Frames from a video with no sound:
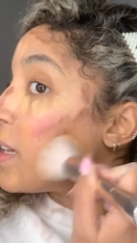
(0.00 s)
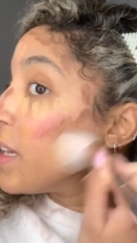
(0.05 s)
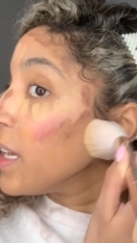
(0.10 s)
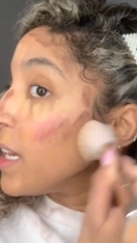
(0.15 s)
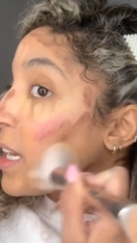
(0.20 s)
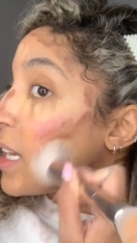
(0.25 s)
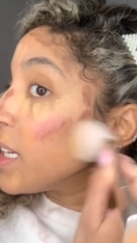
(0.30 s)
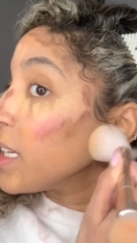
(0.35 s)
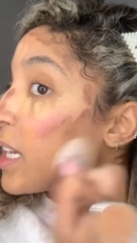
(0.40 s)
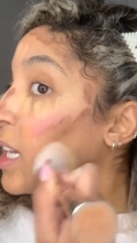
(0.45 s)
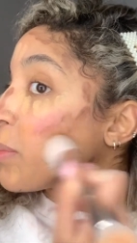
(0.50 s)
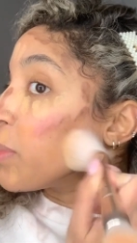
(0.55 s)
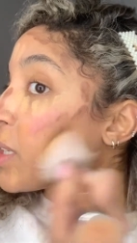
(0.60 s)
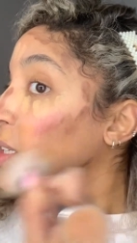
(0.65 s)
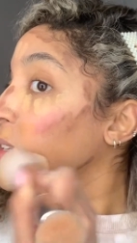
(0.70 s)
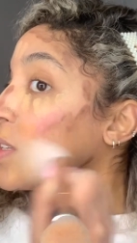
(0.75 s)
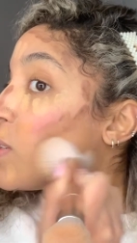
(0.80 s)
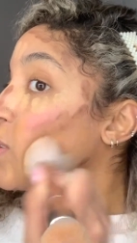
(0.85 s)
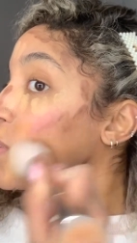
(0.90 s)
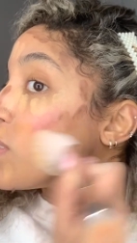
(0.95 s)
and I'm
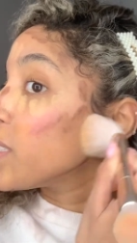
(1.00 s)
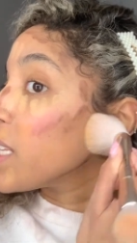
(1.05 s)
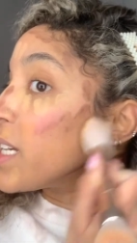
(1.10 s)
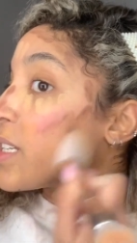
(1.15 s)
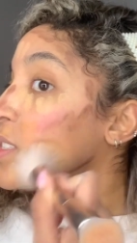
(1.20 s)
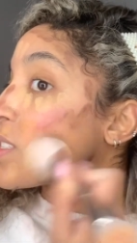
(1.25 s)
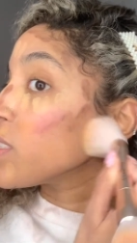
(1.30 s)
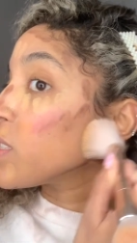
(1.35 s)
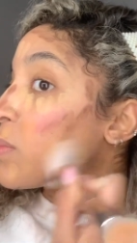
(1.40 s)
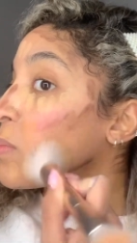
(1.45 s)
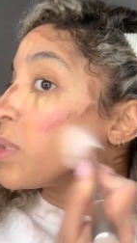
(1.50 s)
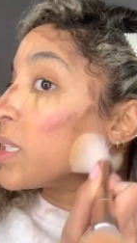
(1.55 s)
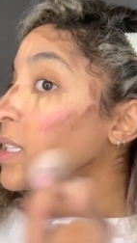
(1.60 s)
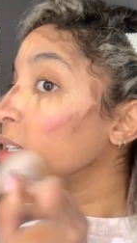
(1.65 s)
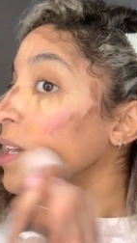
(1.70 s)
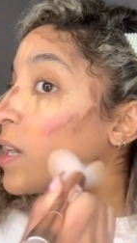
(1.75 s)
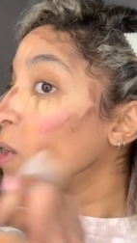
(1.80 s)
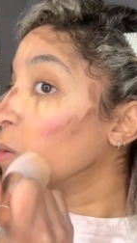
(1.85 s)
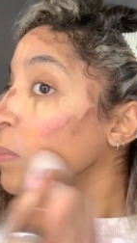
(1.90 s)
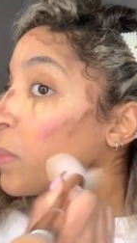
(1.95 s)
gonna use that just to
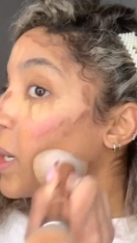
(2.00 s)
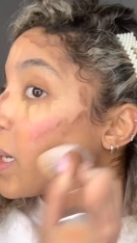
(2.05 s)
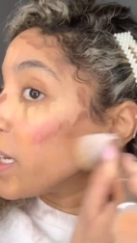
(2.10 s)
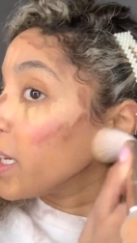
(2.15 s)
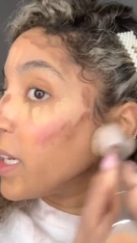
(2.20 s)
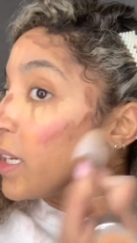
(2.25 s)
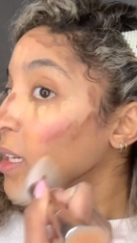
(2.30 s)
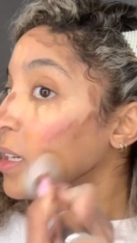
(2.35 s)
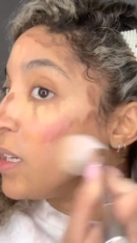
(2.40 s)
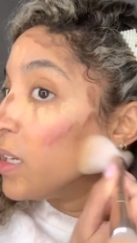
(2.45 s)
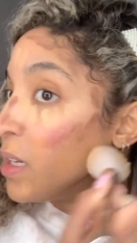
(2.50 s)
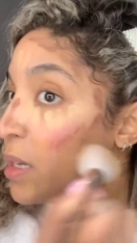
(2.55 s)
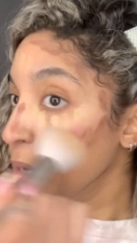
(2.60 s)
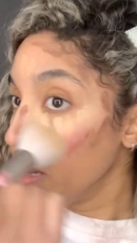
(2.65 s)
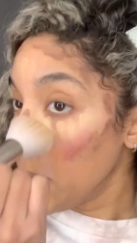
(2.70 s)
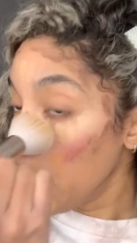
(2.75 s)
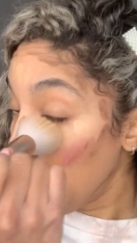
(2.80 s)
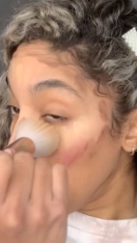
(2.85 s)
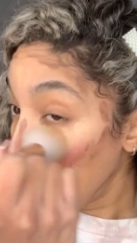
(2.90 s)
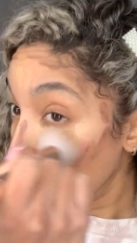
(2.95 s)
blend out my
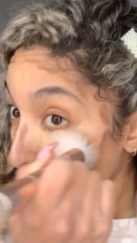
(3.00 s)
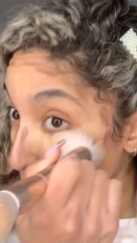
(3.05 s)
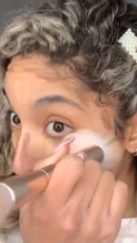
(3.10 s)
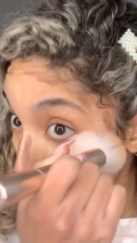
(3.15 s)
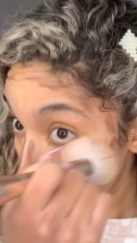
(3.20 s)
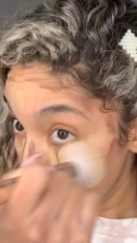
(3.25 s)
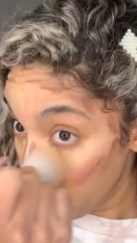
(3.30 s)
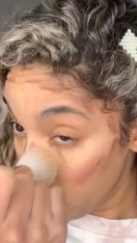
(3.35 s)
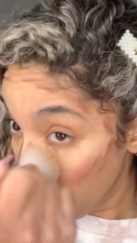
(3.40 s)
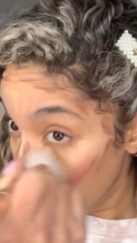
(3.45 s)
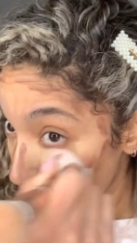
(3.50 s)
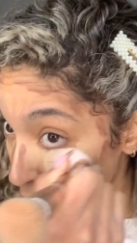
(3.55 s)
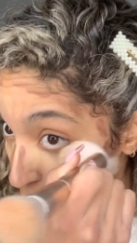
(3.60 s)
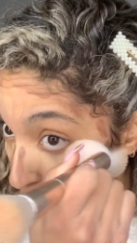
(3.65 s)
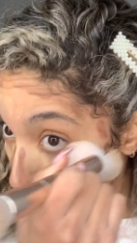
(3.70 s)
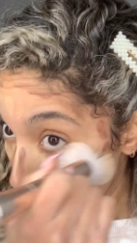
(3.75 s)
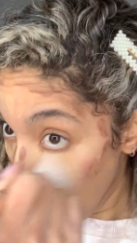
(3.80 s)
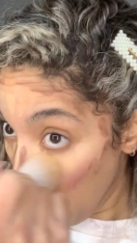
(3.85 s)
highlight shade.